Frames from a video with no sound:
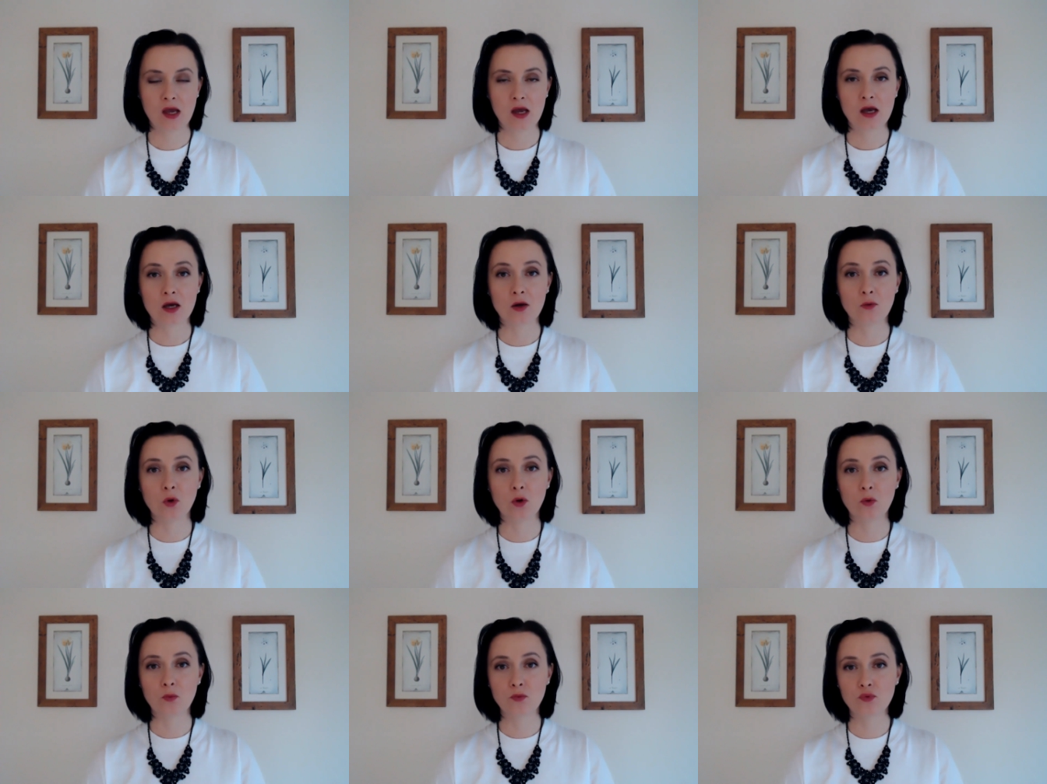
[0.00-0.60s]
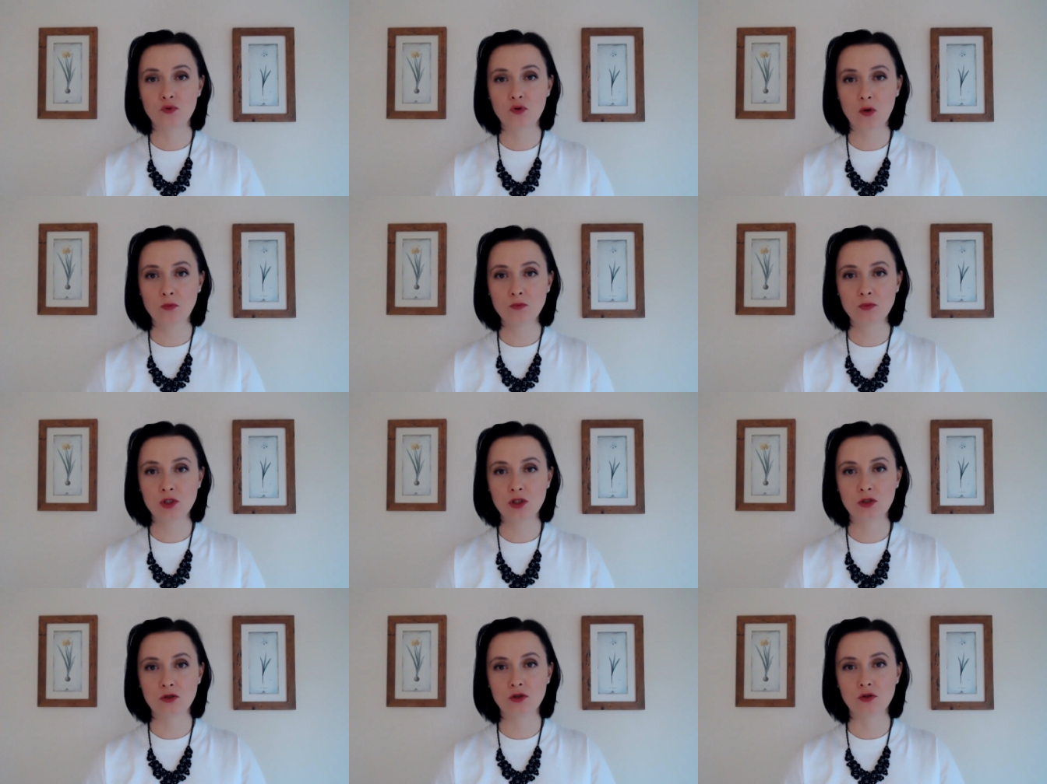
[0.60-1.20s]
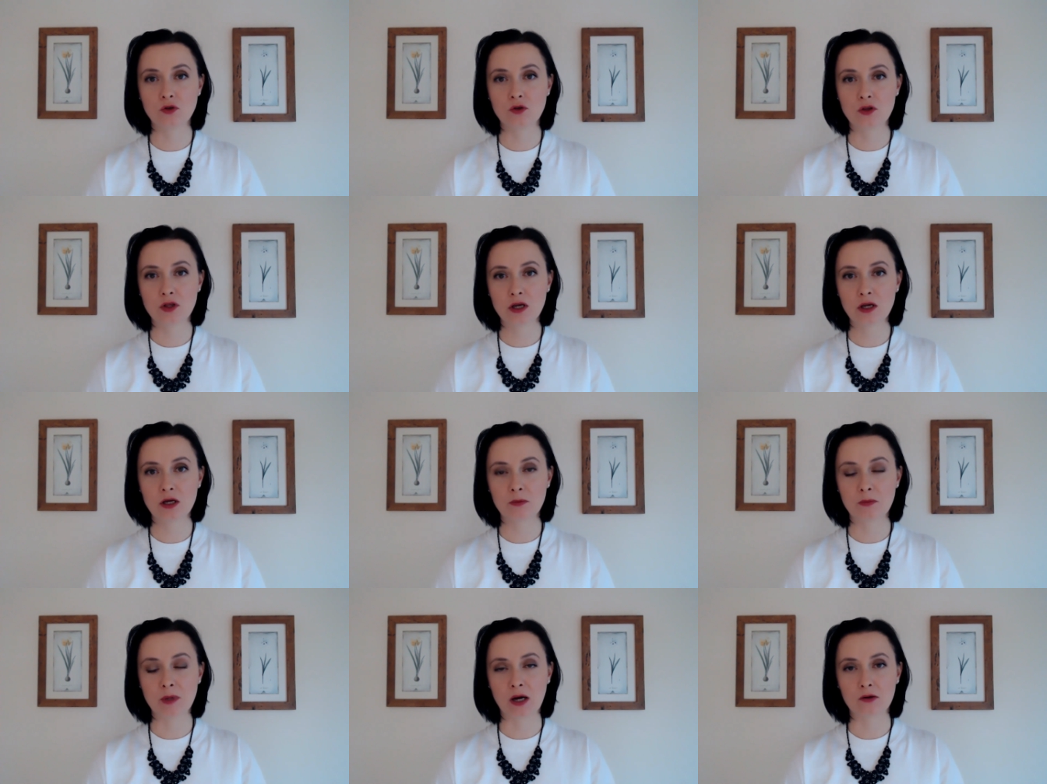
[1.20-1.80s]
It will prompt you to
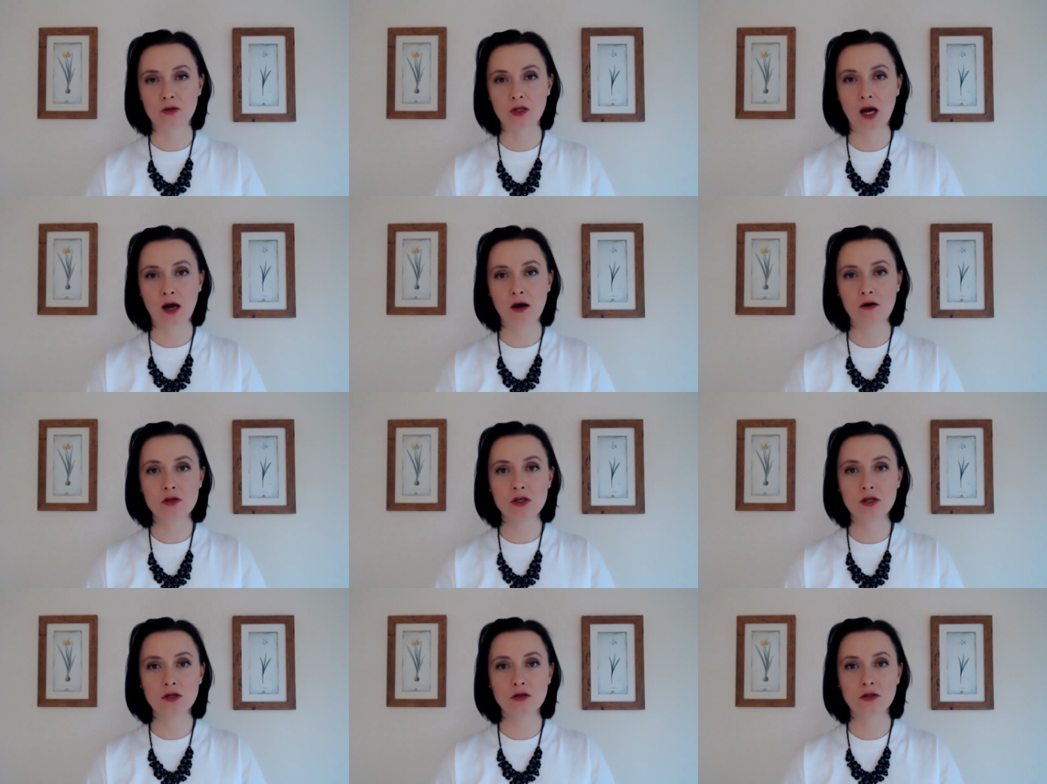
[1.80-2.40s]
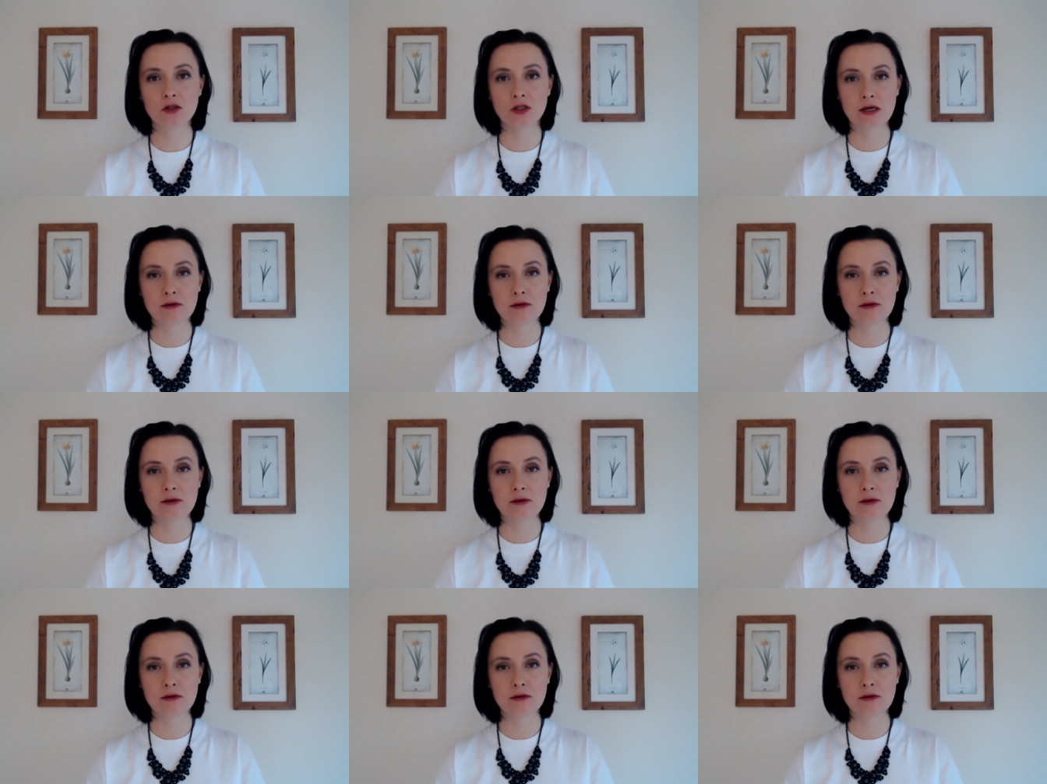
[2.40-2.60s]
think about how you could